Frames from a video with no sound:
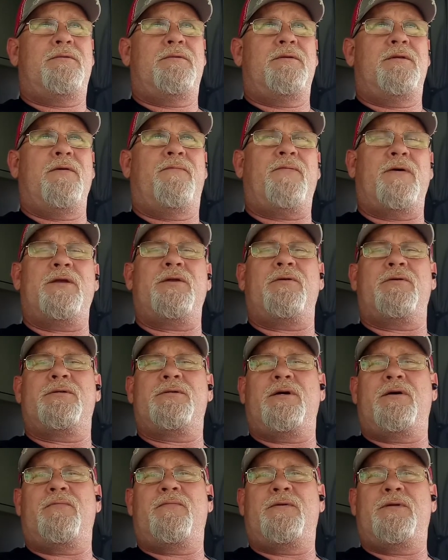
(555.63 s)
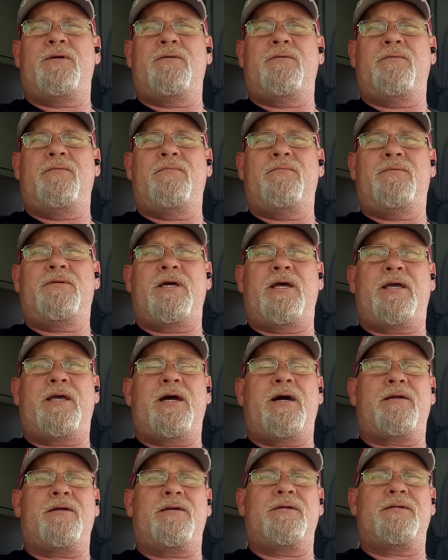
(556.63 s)
defend yourself, to take
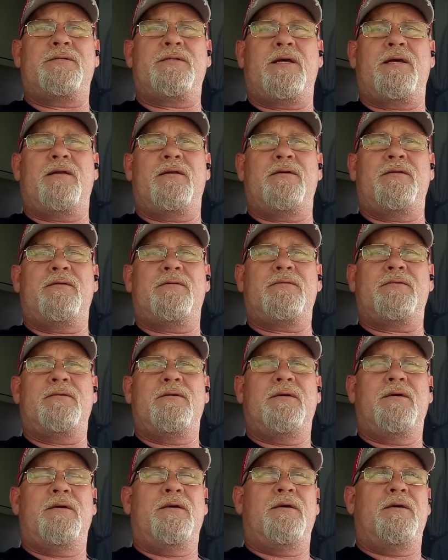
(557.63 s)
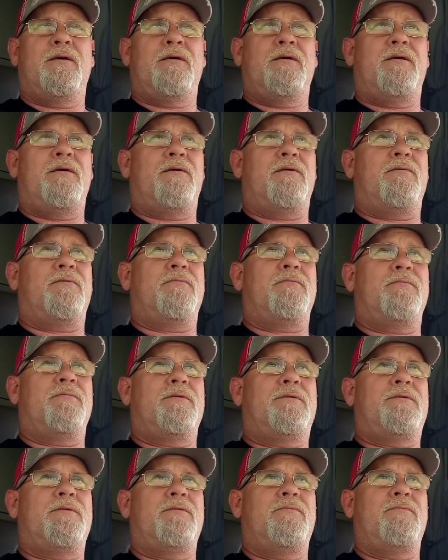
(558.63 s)
out an assailant,
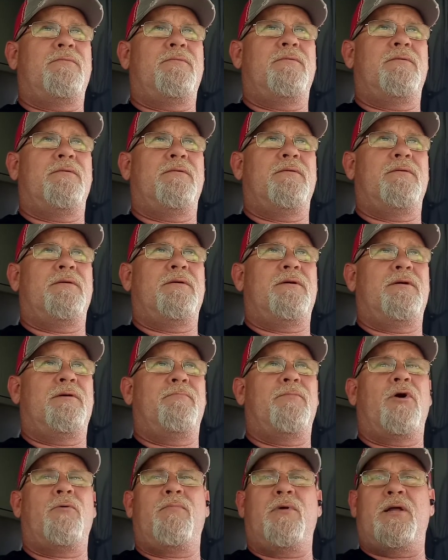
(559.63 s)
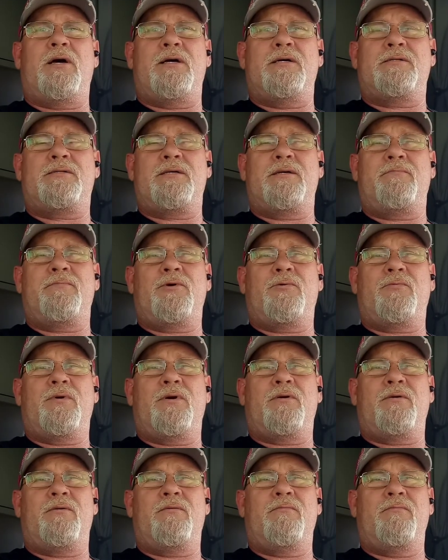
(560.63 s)
to immobilize them to
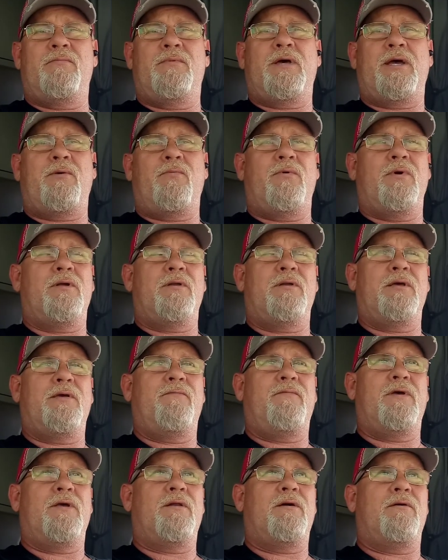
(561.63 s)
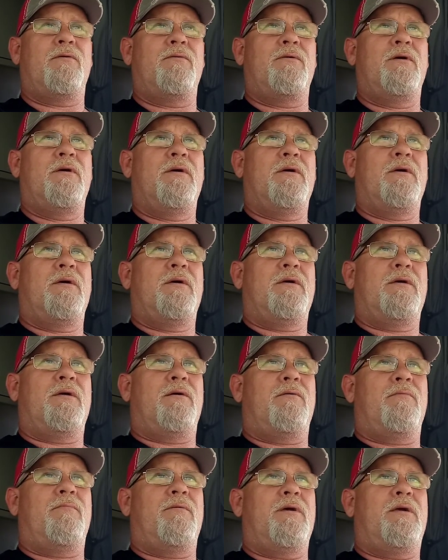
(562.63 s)
where they will leave you alone,
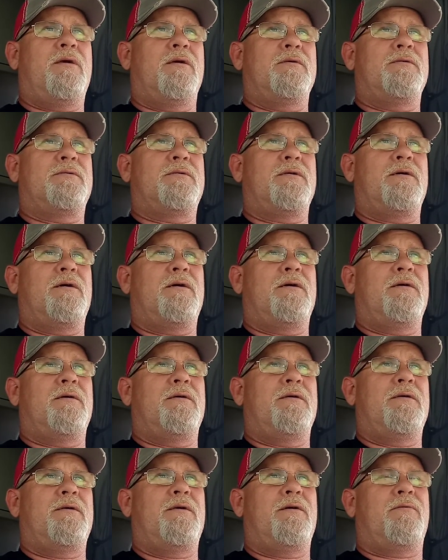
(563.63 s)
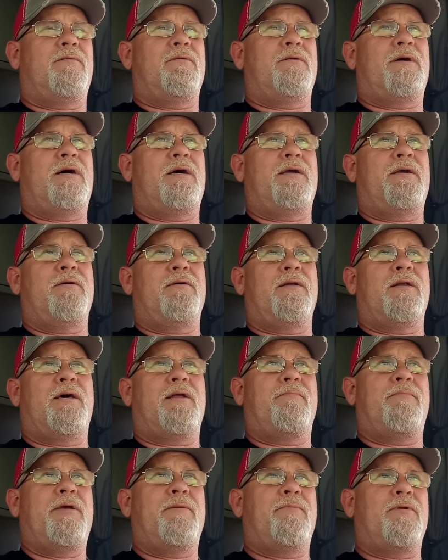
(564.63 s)
because I hear a
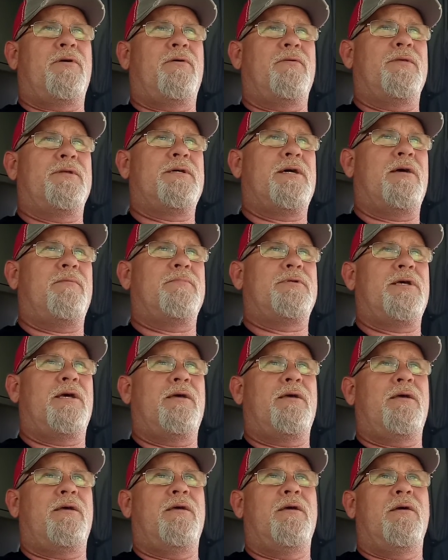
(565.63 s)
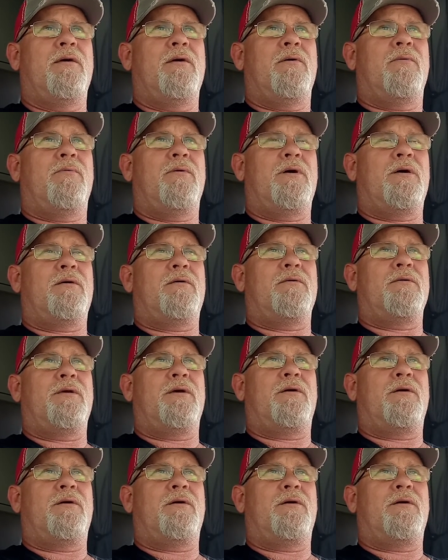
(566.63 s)
lot of people all the time say, well,